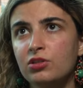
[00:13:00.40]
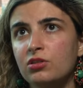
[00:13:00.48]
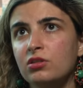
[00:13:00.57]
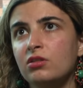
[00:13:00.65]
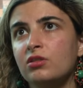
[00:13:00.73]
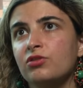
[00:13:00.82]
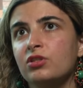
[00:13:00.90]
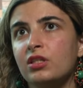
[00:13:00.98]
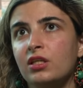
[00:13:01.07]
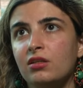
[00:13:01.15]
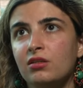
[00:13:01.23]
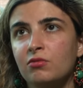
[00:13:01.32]

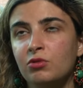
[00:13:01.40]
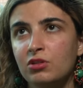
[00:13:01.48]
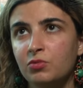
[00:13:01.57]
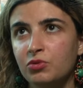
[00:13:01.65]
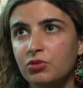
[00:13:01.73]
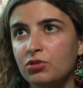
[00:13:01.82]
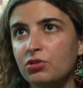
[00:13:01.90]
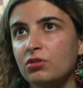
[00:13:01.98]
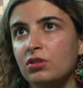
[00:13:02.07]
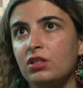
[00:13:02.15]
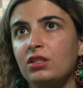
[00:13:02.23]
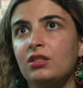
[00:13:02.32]
understanding what the position
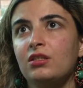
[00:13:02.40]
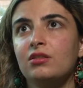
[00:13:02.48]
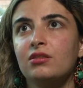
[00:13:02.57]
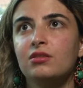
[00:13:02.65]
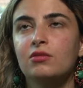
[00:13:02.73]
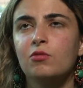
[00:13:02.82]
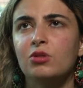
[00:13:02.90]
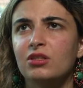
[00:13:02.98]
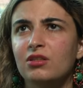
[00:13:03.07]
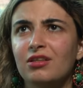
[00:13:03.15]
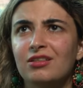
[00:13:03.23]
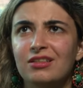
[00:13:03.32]
needs. Oh my
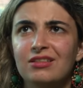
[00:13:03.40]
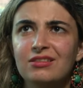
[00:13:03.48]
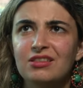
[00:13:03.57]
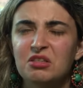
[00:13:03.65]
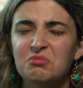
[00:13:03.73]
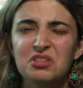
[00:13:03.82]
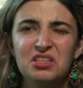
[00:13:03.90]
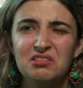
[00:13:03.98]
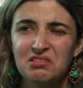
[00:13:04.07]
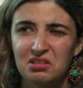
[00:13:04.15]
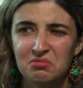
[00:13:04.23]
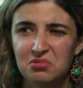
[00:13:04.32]
God, end games, end games.